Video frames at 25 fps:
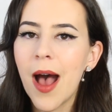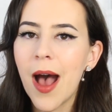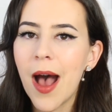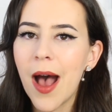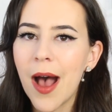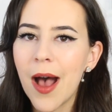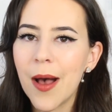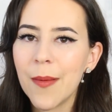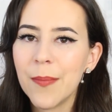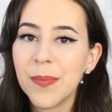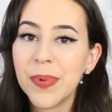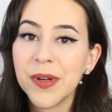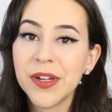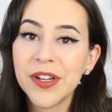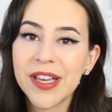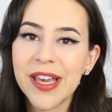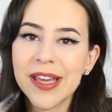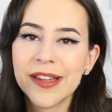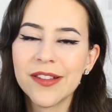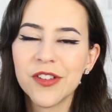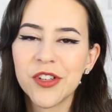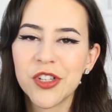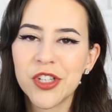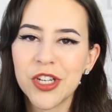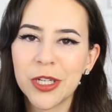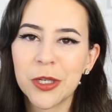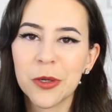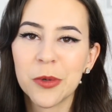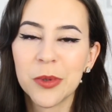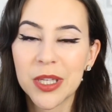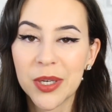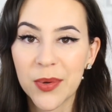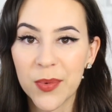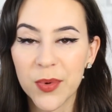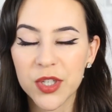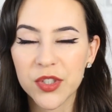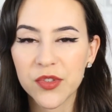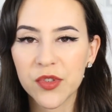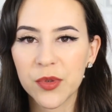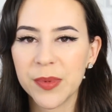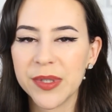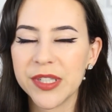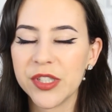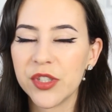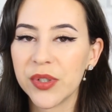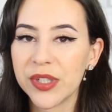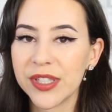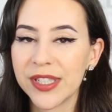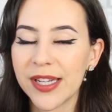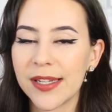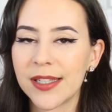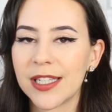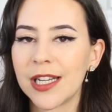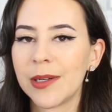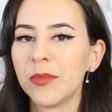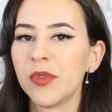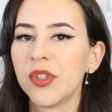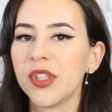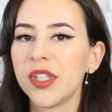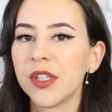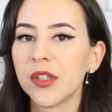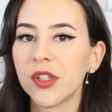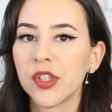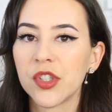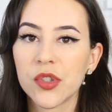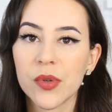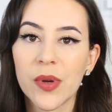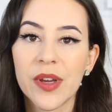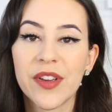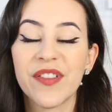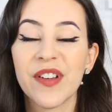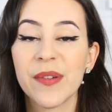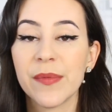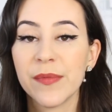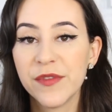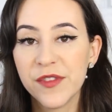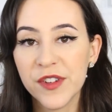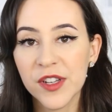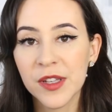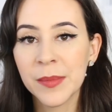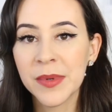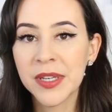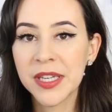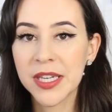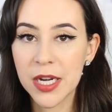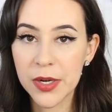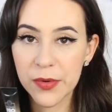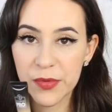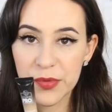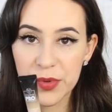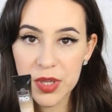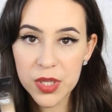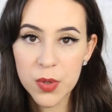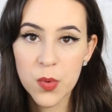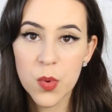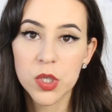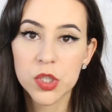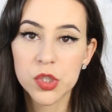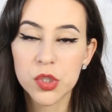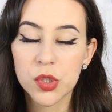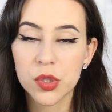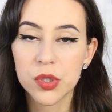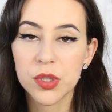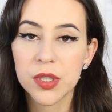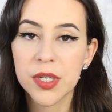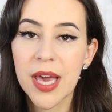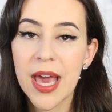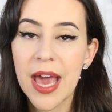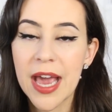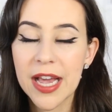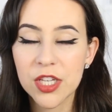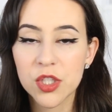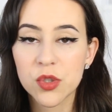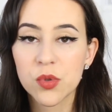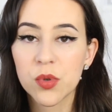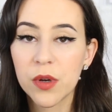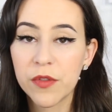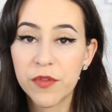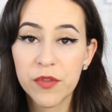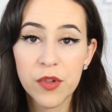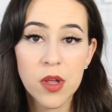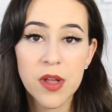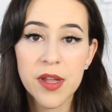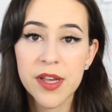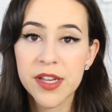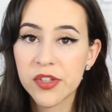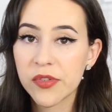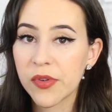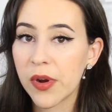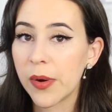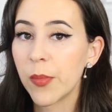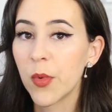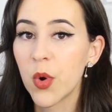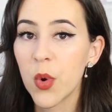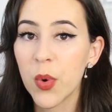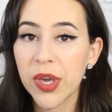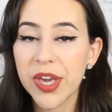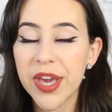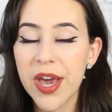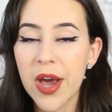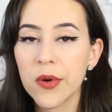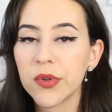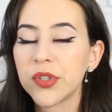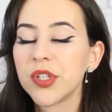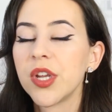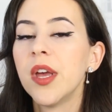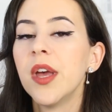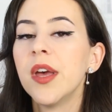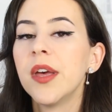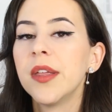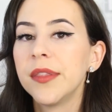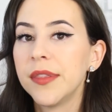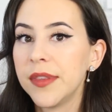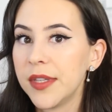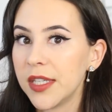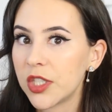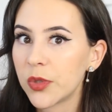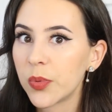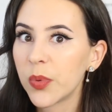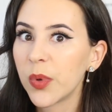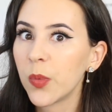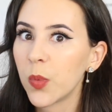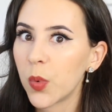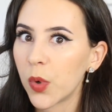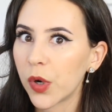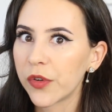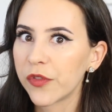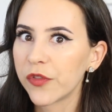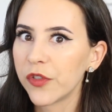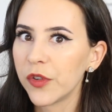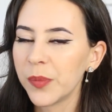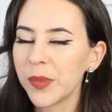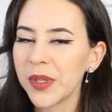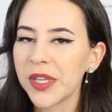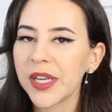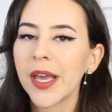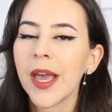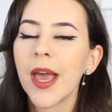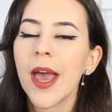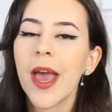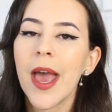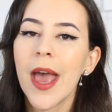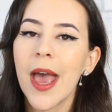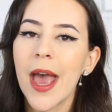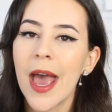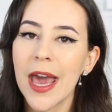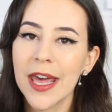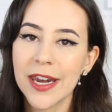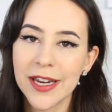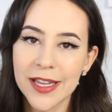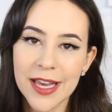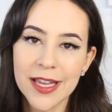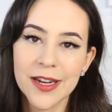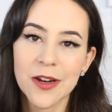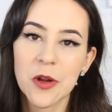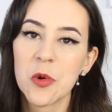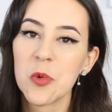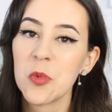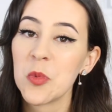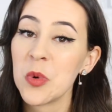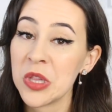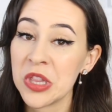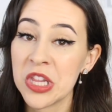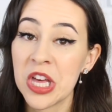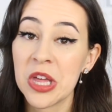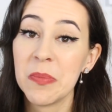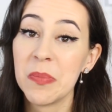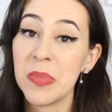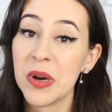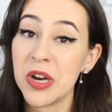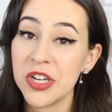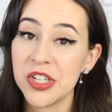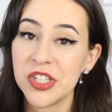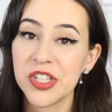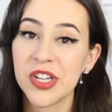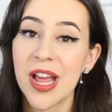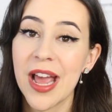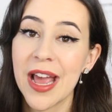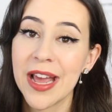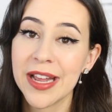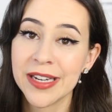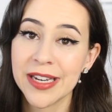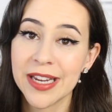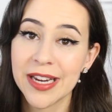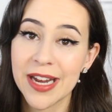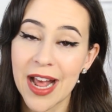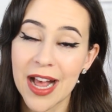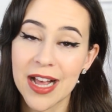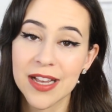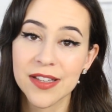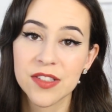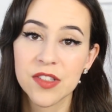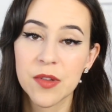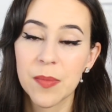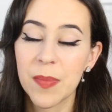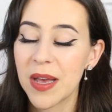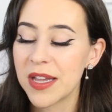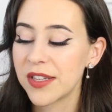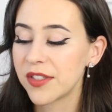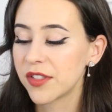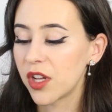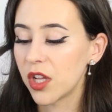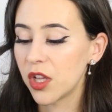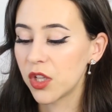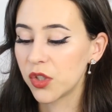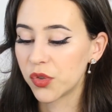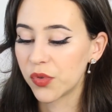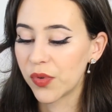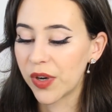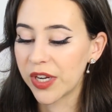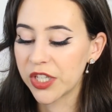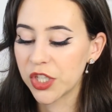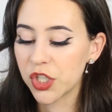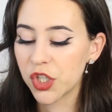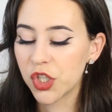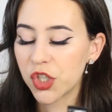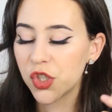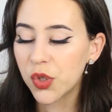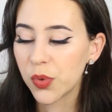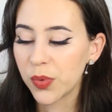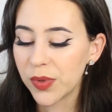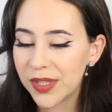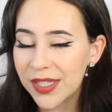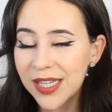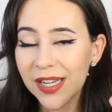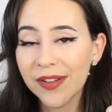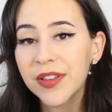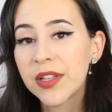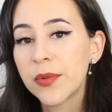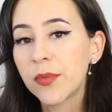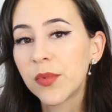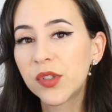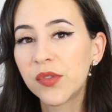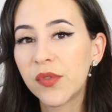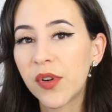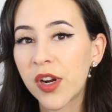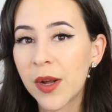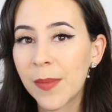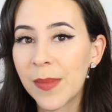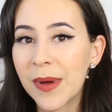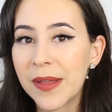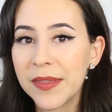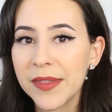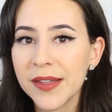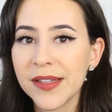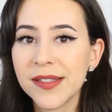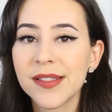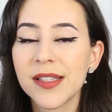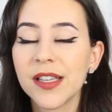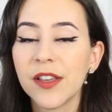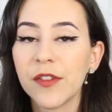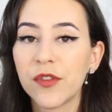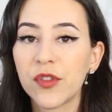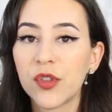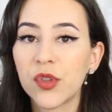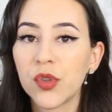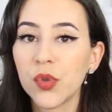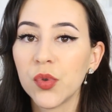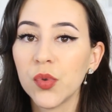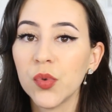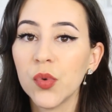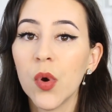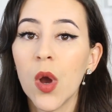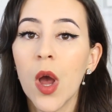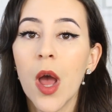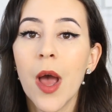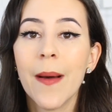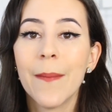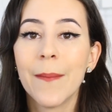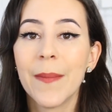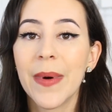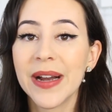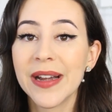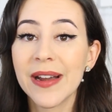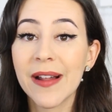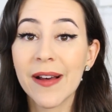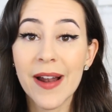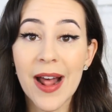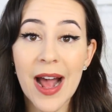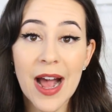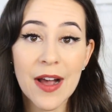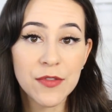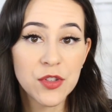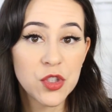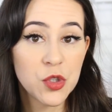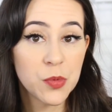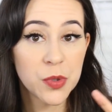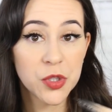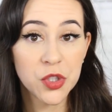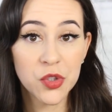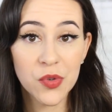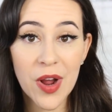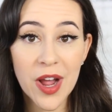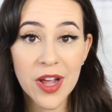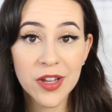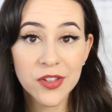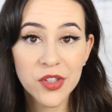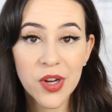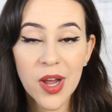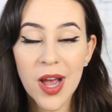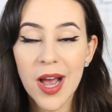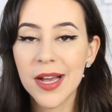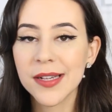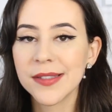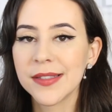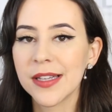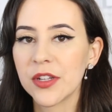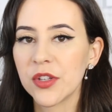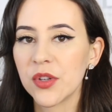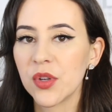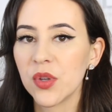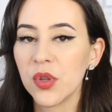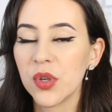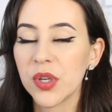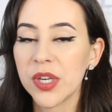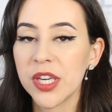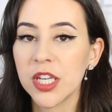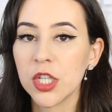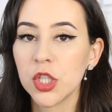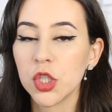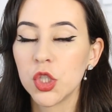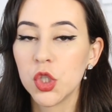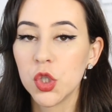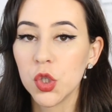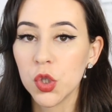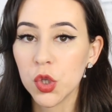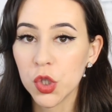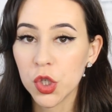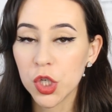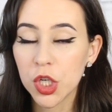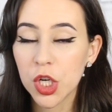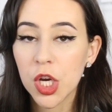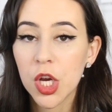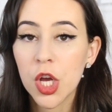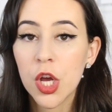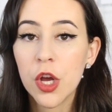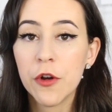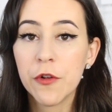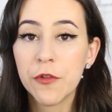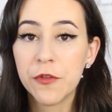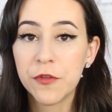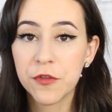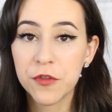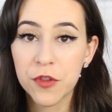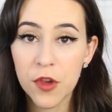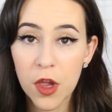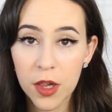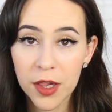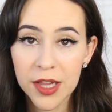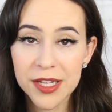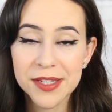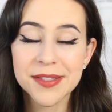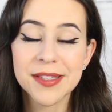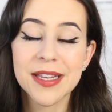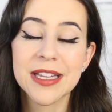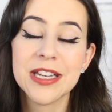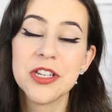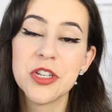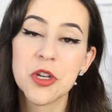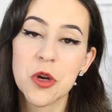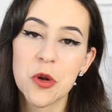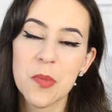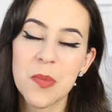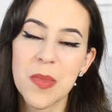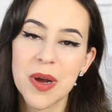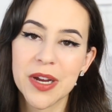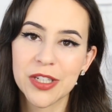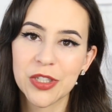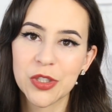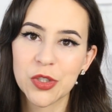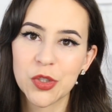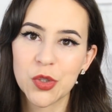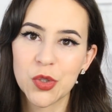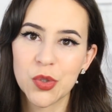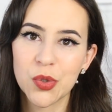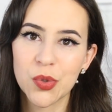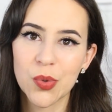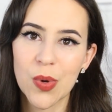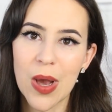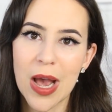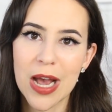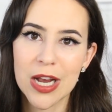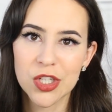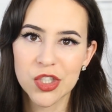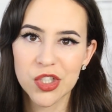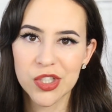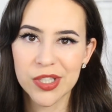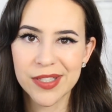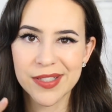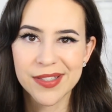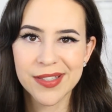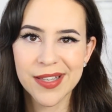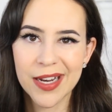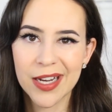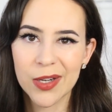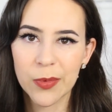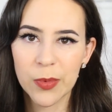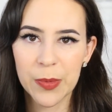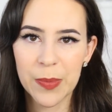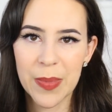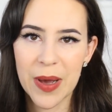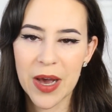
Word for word: But again, the shade only works for me during that time of the year, so if I'm filming and I really want to look extra flawless or I'm going out, this will work for me, and again, will not budge, and it has the best color range. So definitely would recommend this if you might not have super dry under eyes and you're looking to look flawless and don't mind to actually set it with